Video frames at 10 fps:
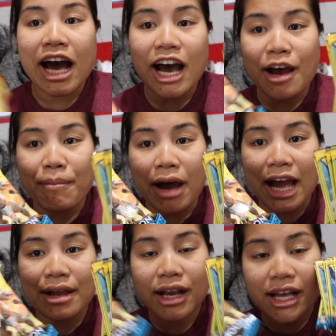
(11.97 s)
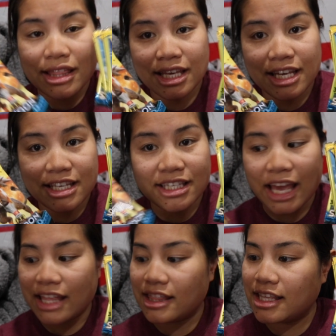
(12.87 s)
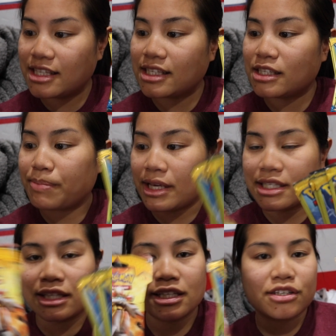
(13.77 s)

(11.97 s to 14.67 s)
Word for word: I got these, and this is basically,